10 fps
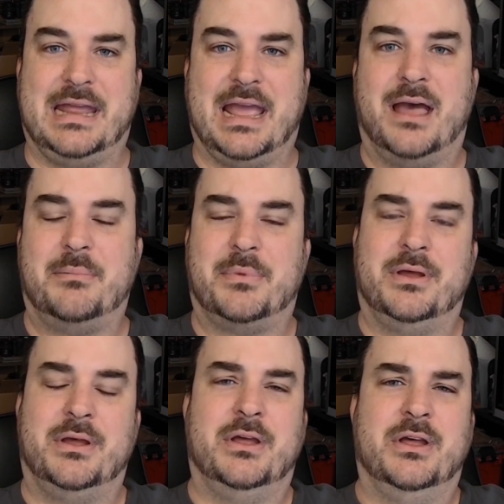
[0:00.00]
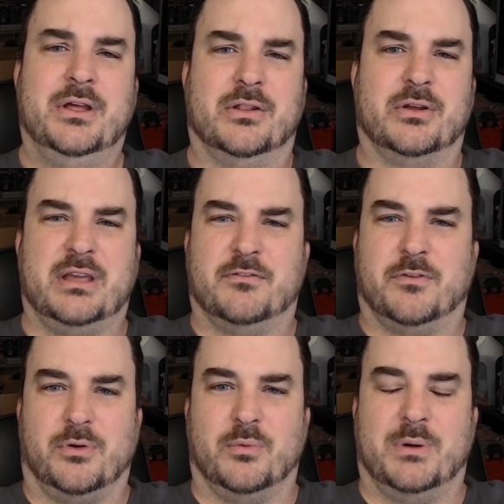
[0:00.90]
app looking
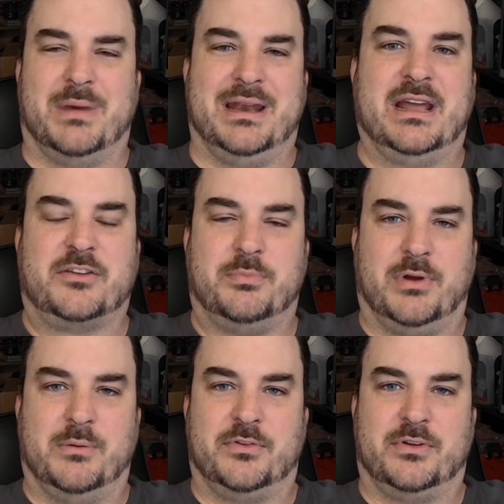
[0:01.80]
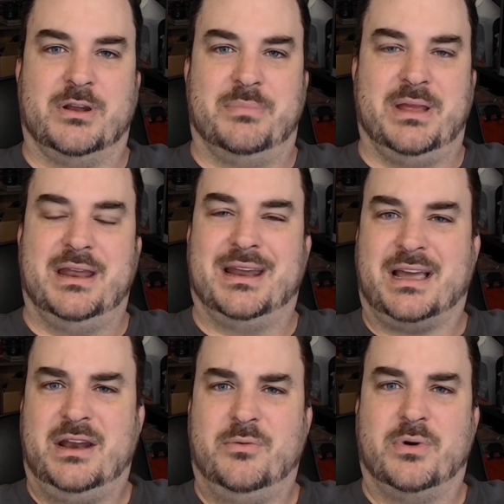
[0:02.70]
for what my next print was going to be. And I
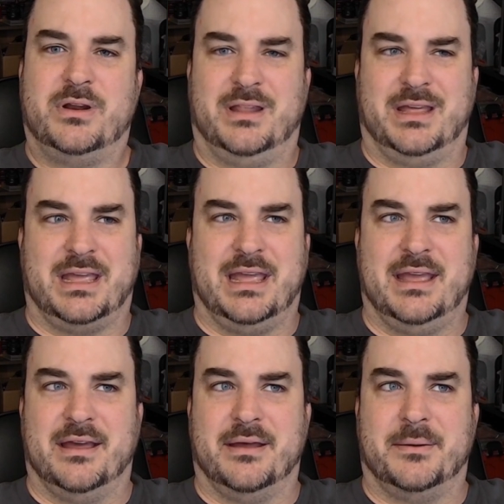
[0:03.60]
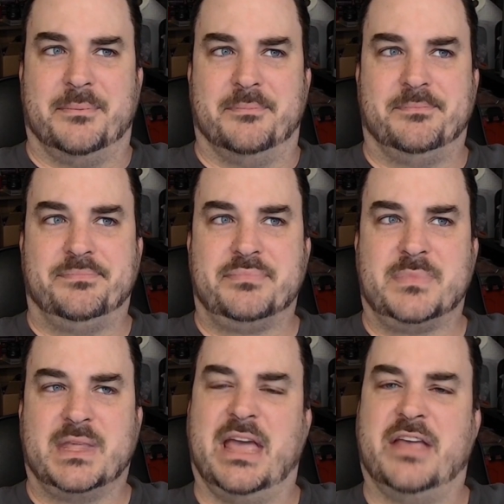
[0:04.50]
kind of wanted like a
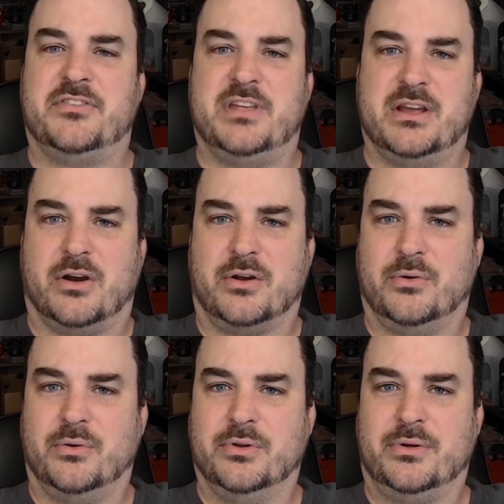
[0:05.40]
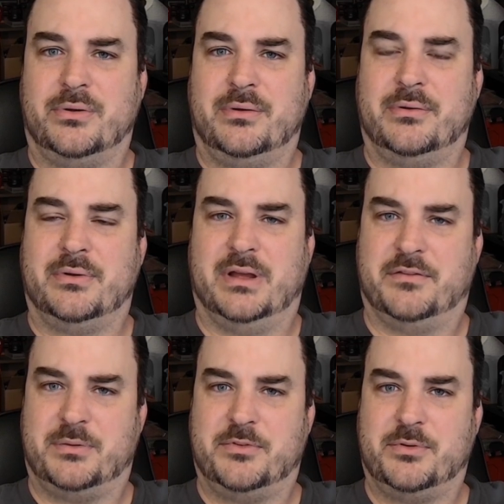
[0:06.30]
SD card holder
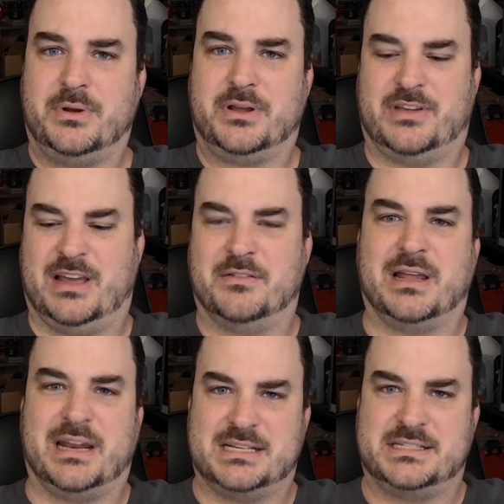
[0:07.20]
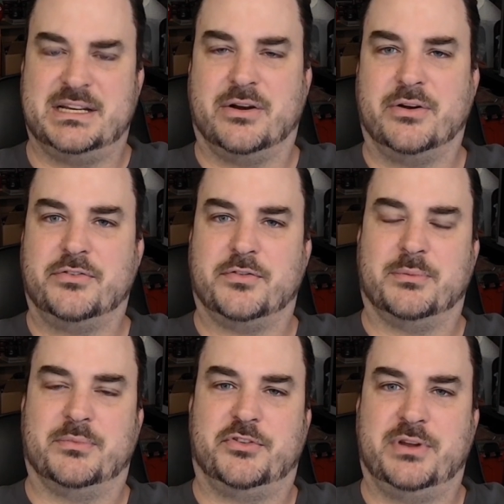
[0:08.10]
of some sort because I have a lot of SD cards
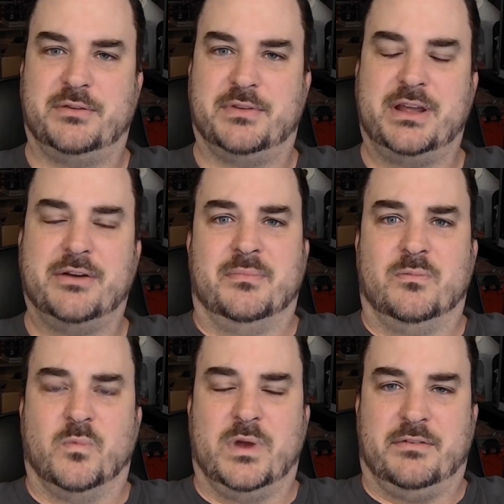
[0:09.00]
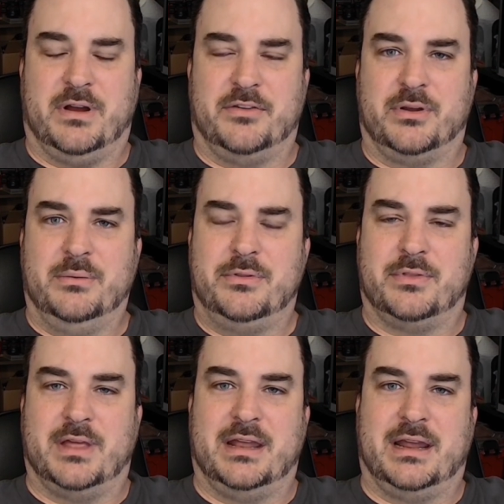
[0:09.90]
from shooting video. Whenever I was going
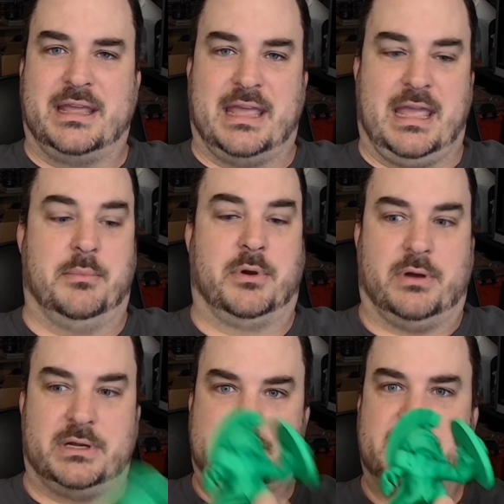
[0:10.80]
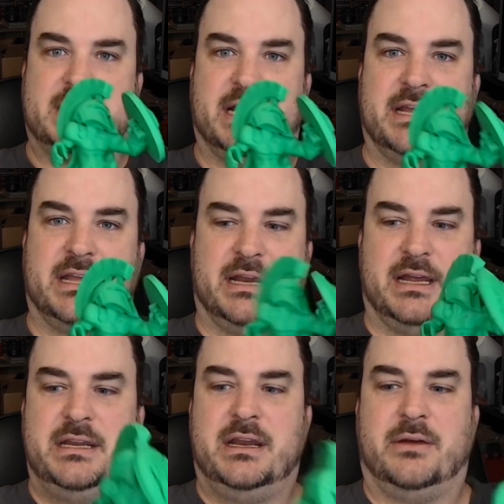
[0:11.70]
through that, I came across this guy again.
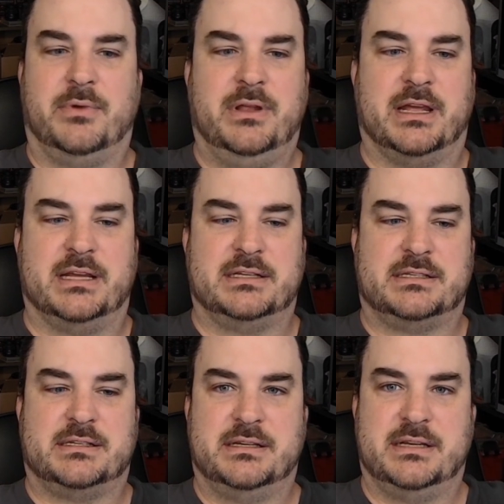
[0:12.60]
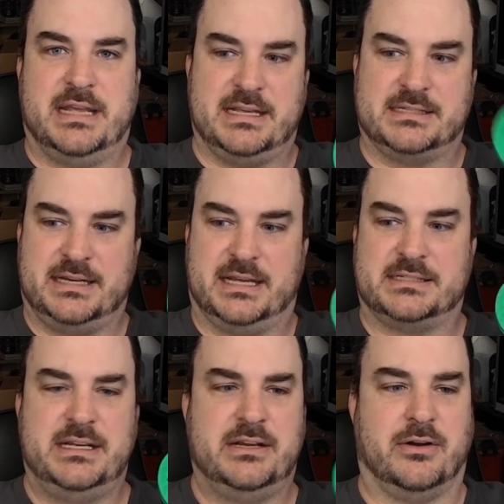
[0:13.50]
I did not realize he's an
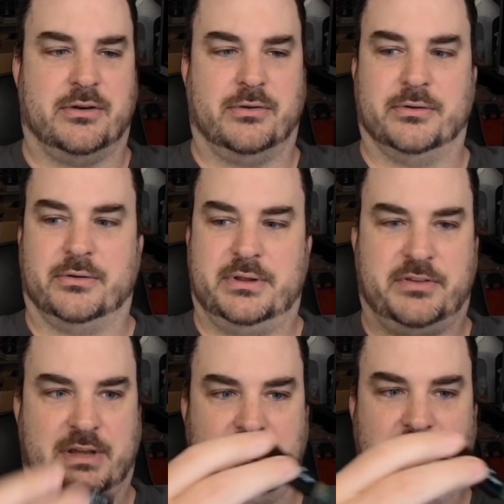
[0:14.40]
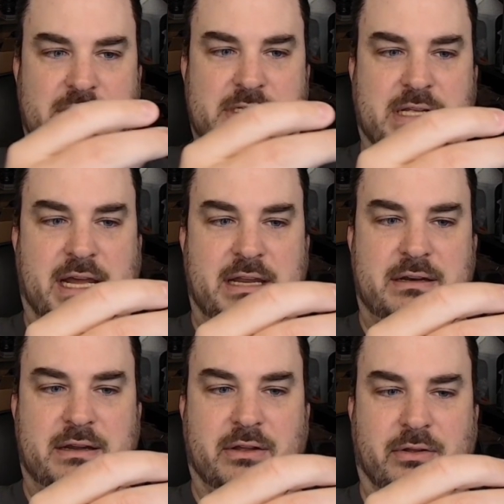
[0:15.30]
SD card holder. He's got a little slot.
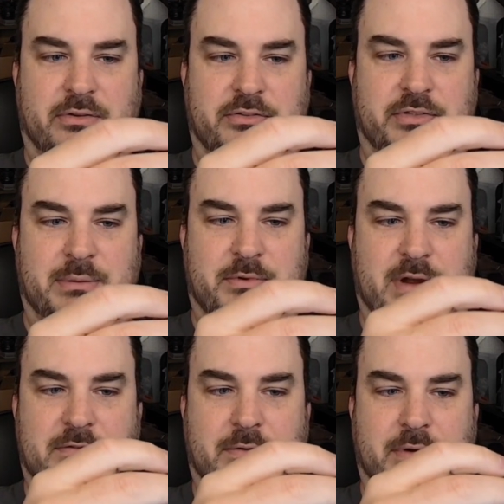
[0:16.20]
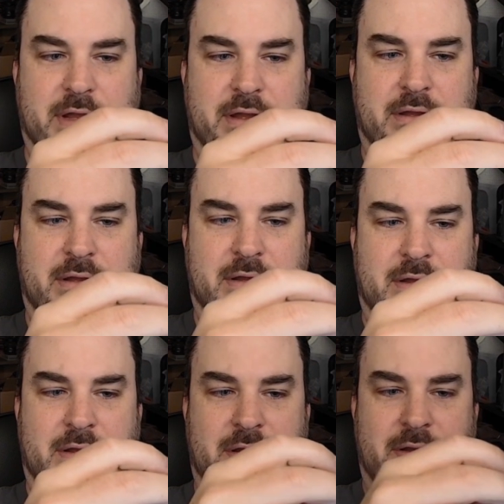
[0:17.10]
He'll hold your thumb drive for you
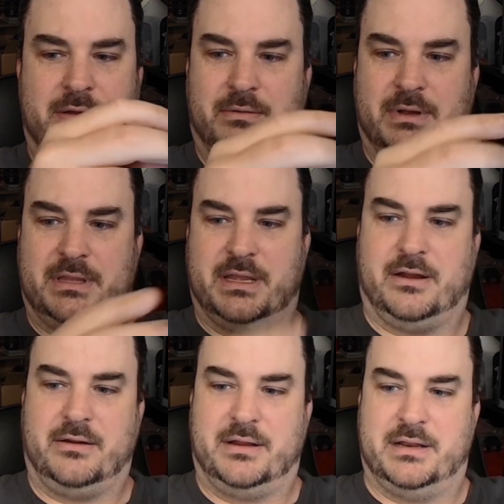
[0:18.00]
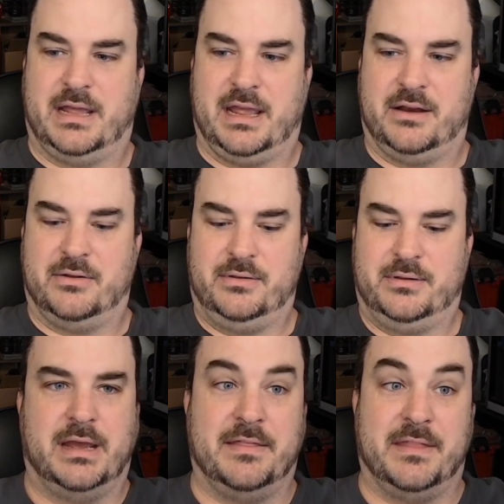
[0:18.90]
right there in the handle.
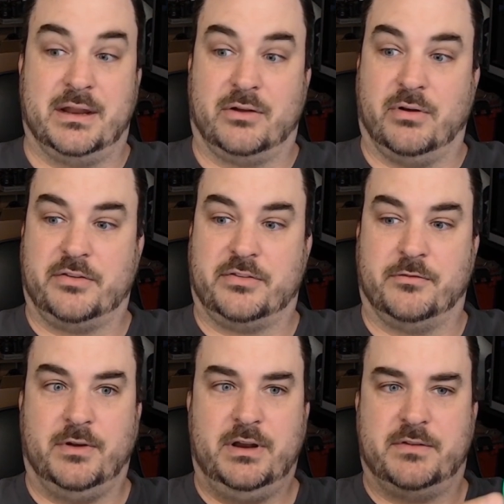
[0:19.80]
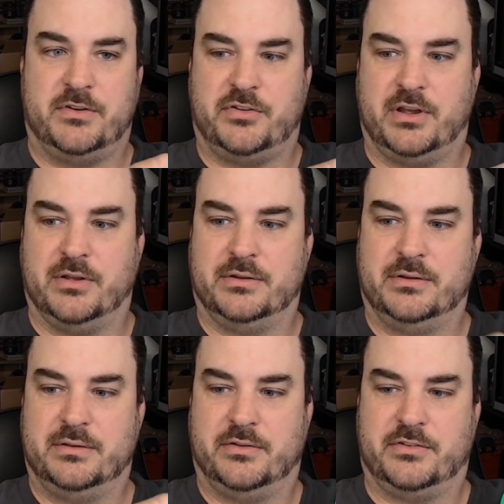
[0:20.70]
And then across the front of his
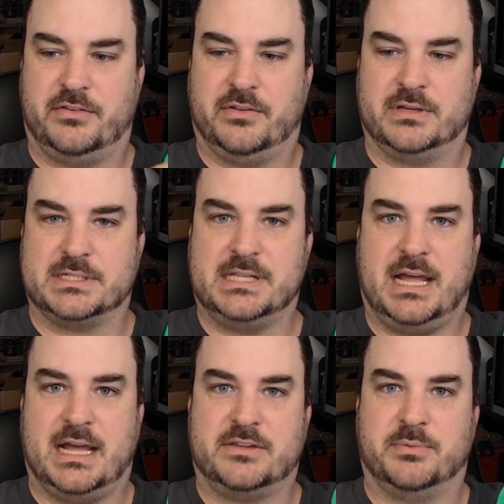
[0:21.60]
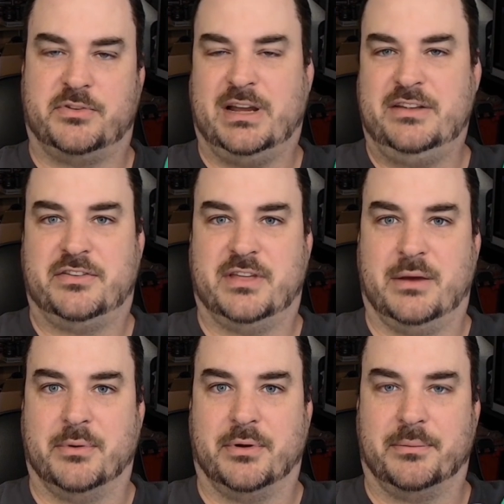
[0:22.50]
shield, there's these little slots, which I just
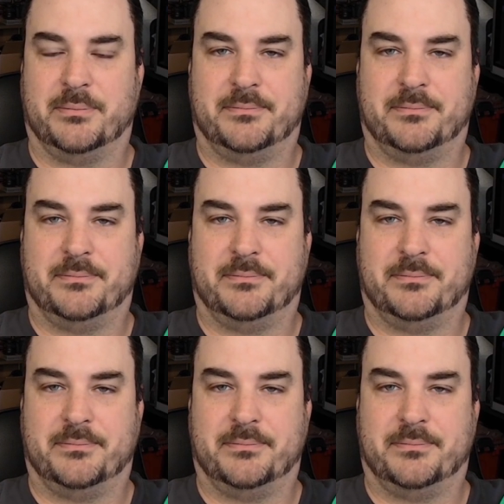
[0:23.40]
thought were